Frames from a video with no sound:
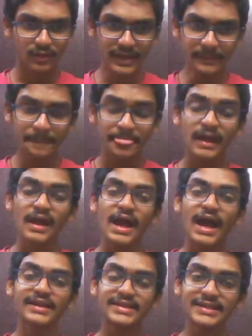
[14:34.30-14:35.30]
Okay.
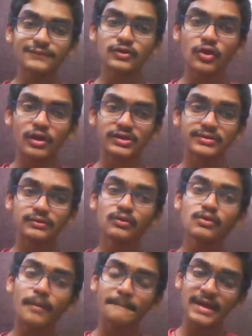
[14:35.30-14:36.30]
And this was
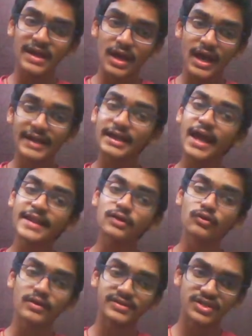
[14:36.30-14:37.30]
also made, and the
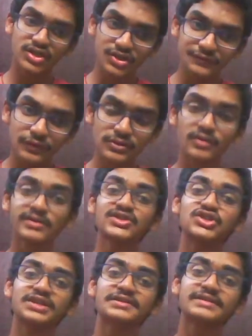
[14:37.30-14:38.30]
constitution was also
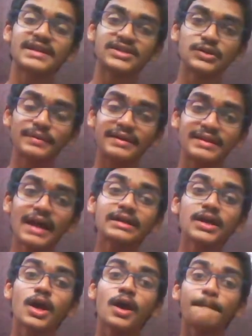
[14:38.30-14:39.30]
changed in such a way that
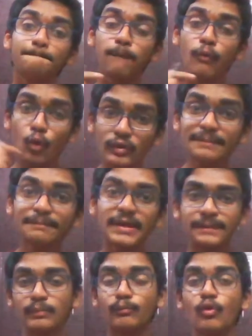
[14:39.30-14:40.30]
both the
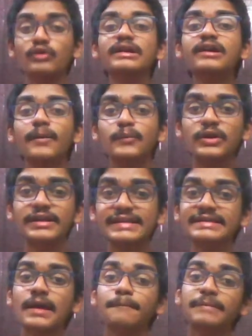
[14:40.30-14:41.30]
people, both the
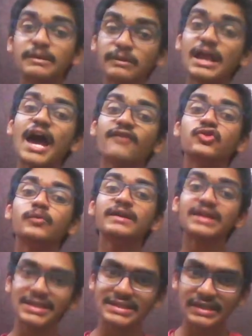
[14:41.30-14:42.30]
communities, people have to be
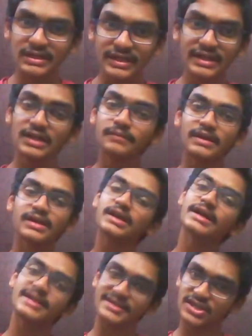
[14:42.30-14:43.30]
consulted in
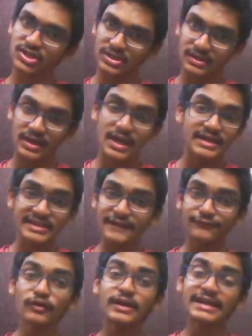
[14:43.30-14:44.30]
making a decision.
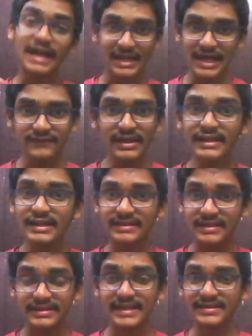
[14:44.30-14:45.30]
Therefore, in arriving at a
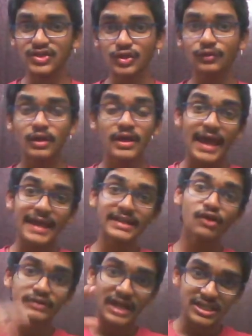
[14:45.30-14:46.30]
decision,
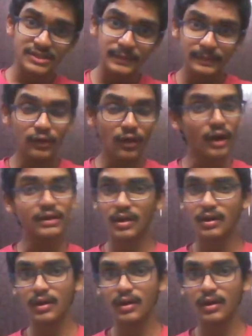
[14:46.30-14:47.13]
either Dutch people or